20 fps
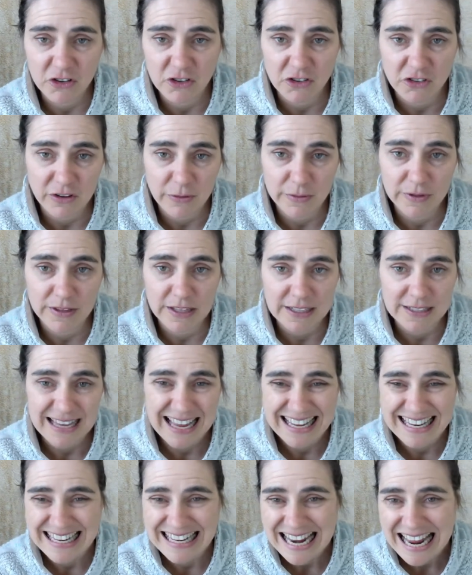someone that
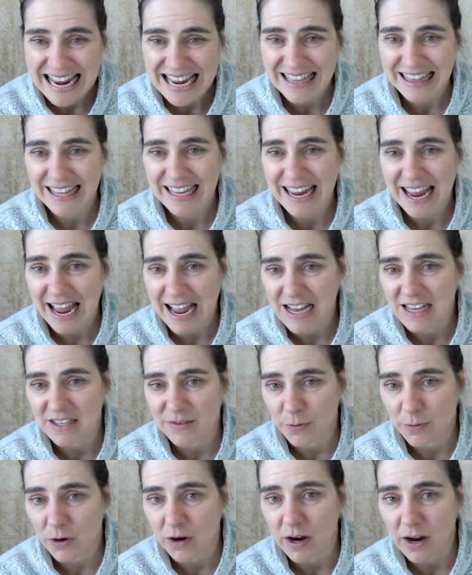innately has
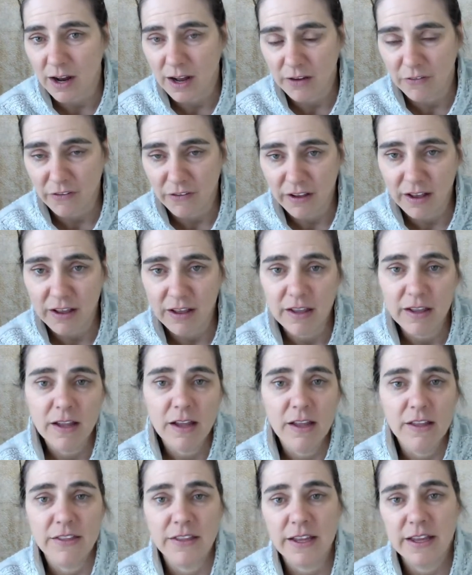more Kapha
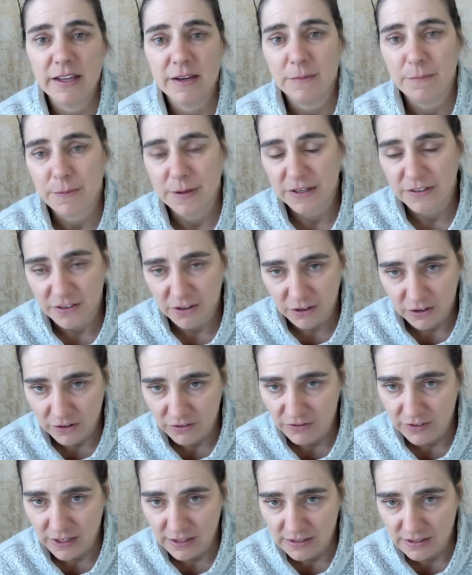than Pitta or
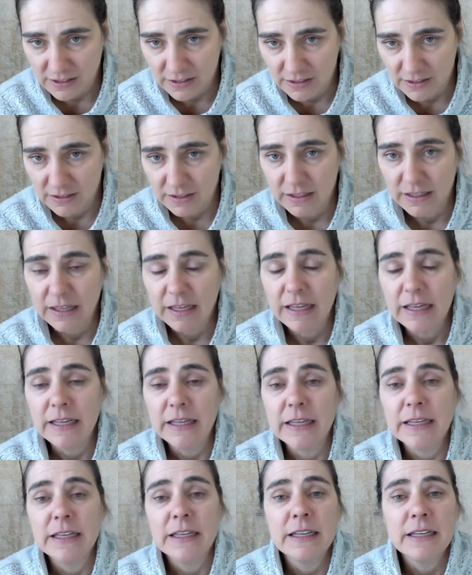Vata.
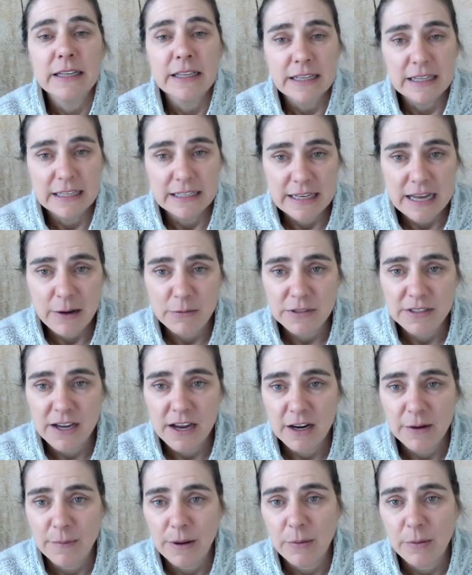And now we'll
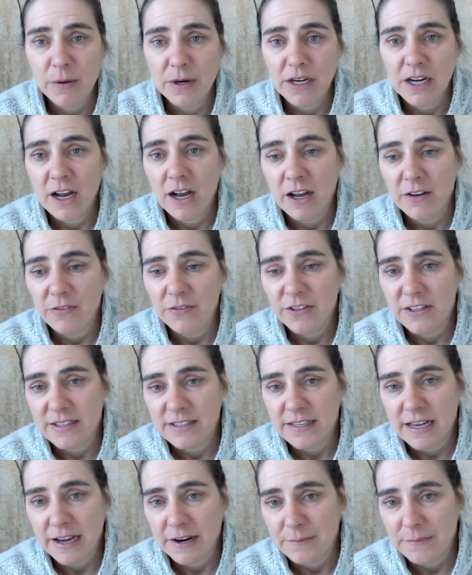talk about when Kapha is
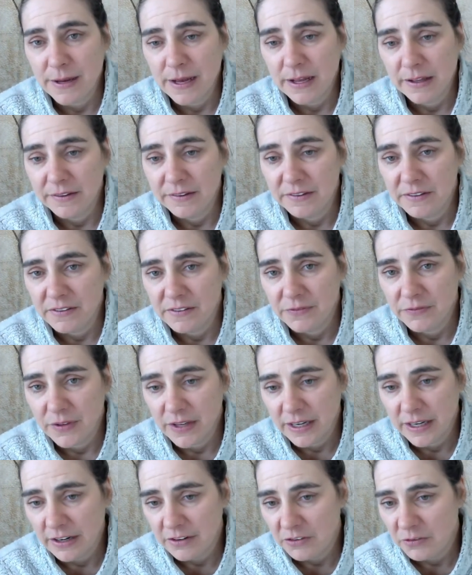out of balance.
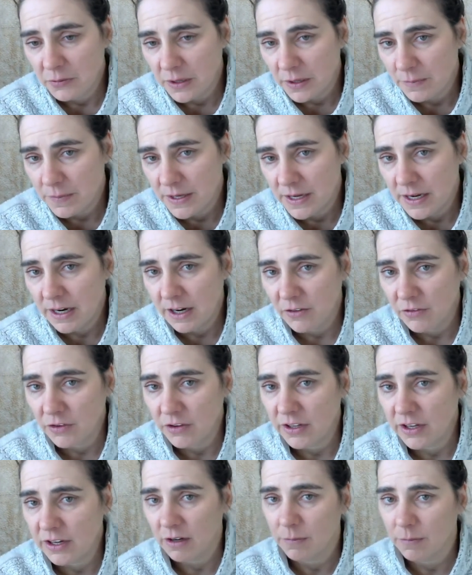And I just want to be careful
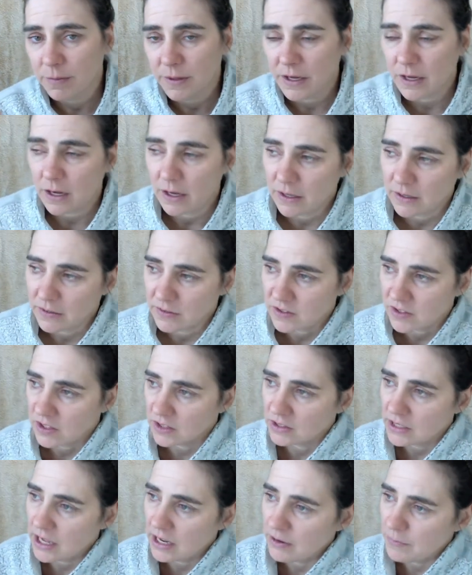here because a
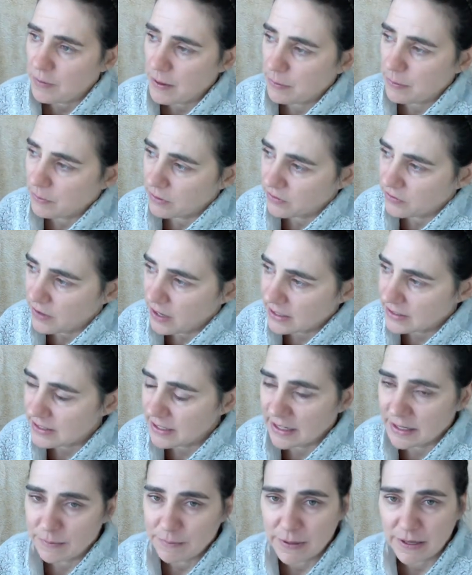lot of people with Vata
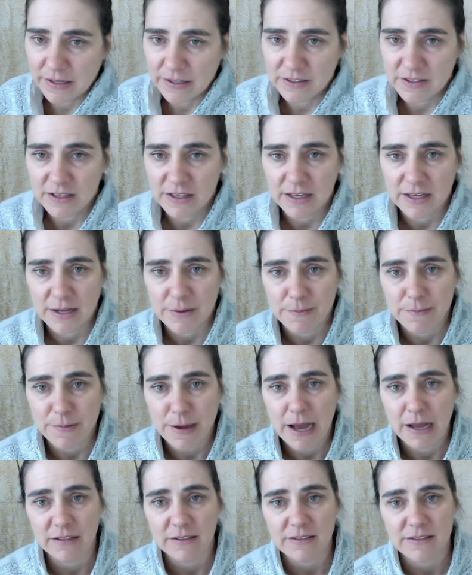and Pitta
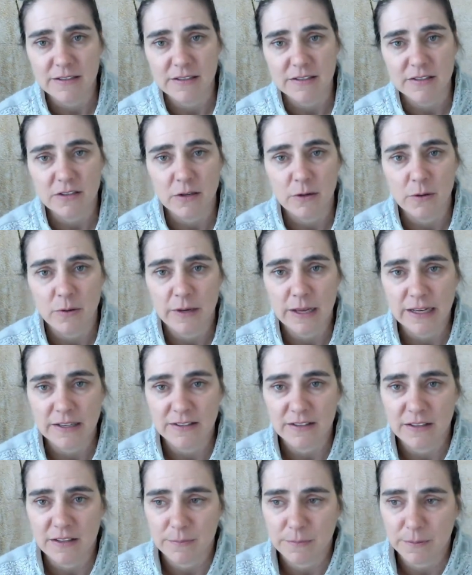imbalances who get to
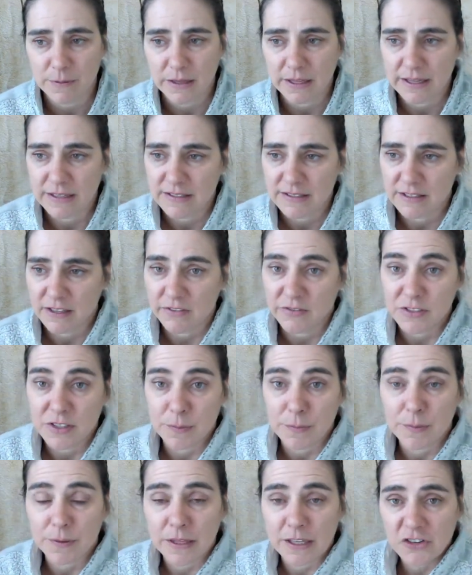the place of
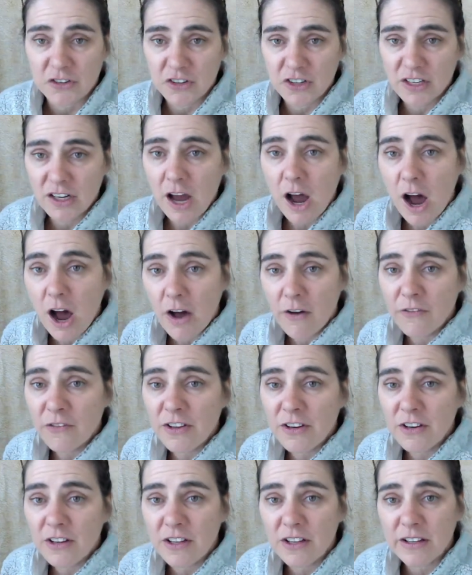depletion
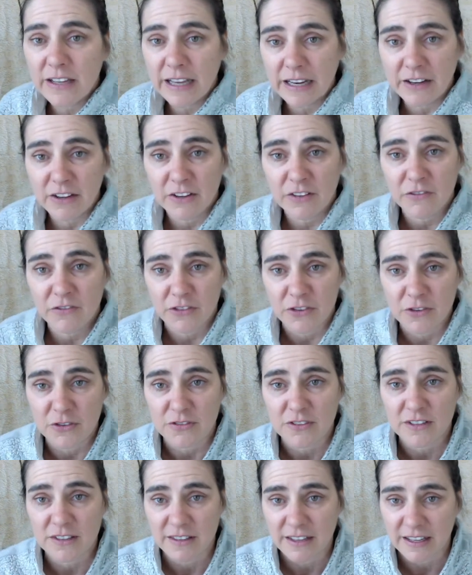often get confused
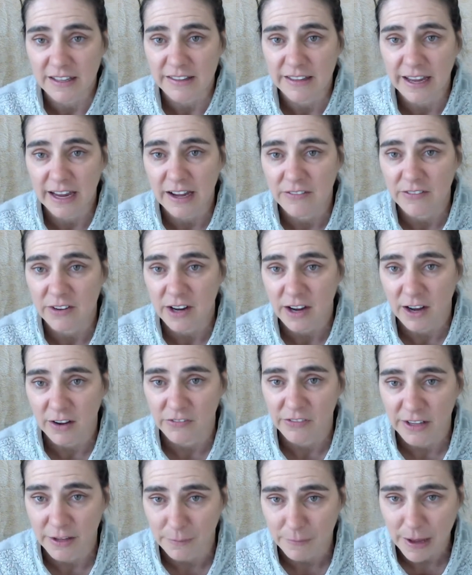and think they have a
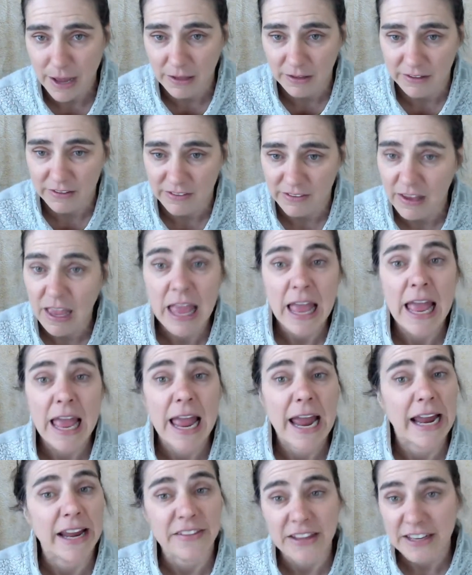Kapha imbalance.
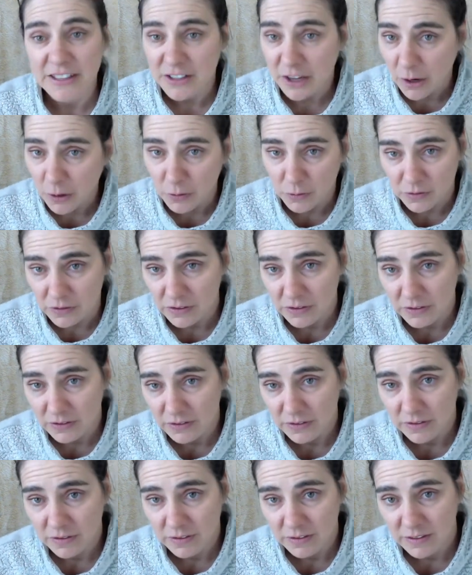And they don't.
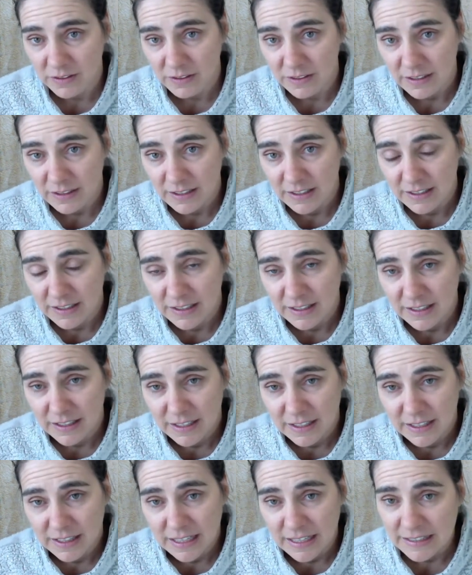
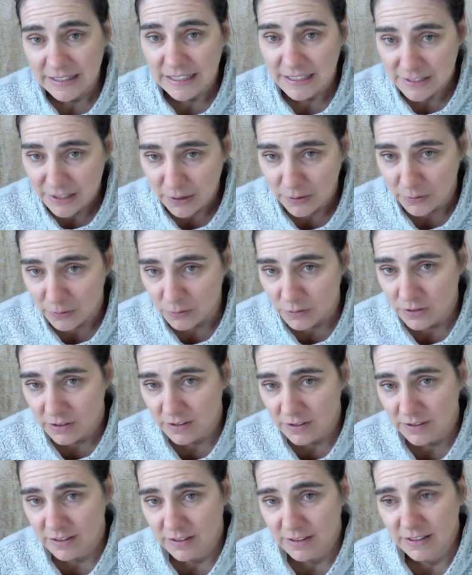
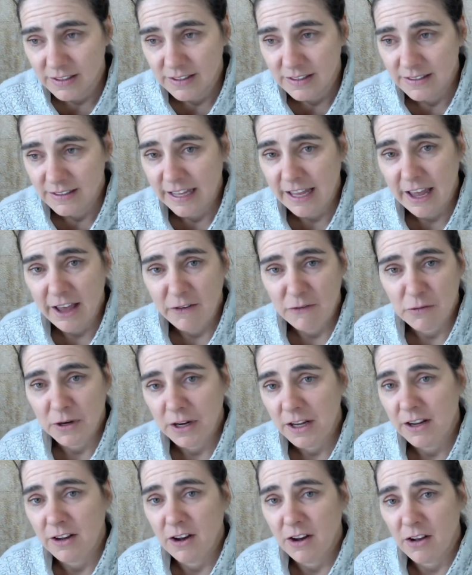They have what
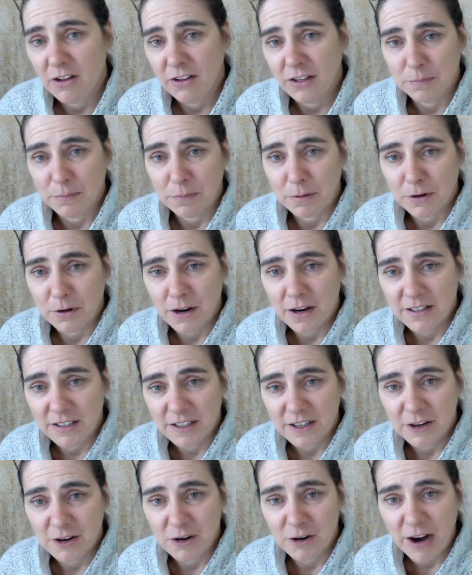I call a
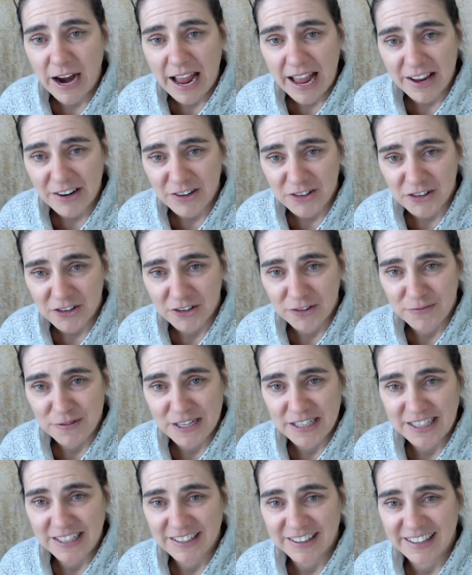pranic crash,
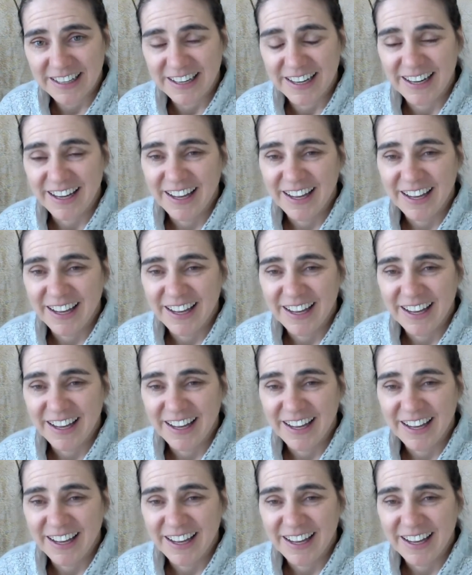meaning they